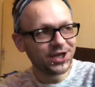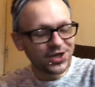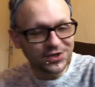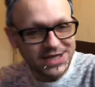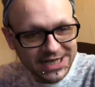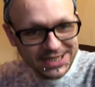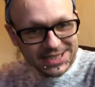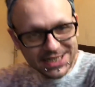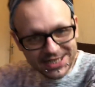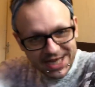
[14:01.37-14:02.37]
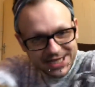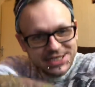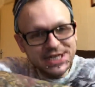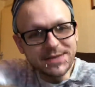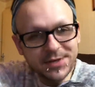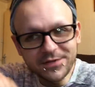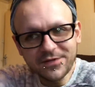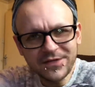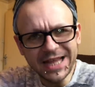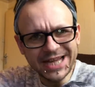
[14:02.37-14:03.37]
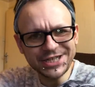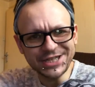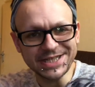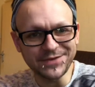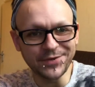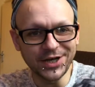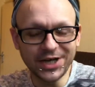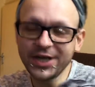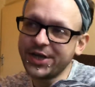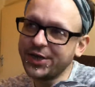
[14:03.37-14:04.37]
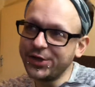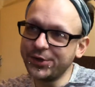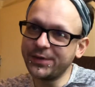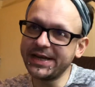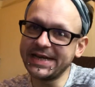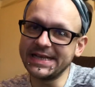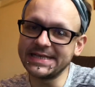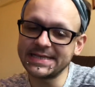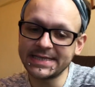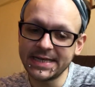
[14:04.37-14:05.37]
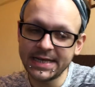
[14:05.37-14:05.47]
who deals in demon flesh, it were, who is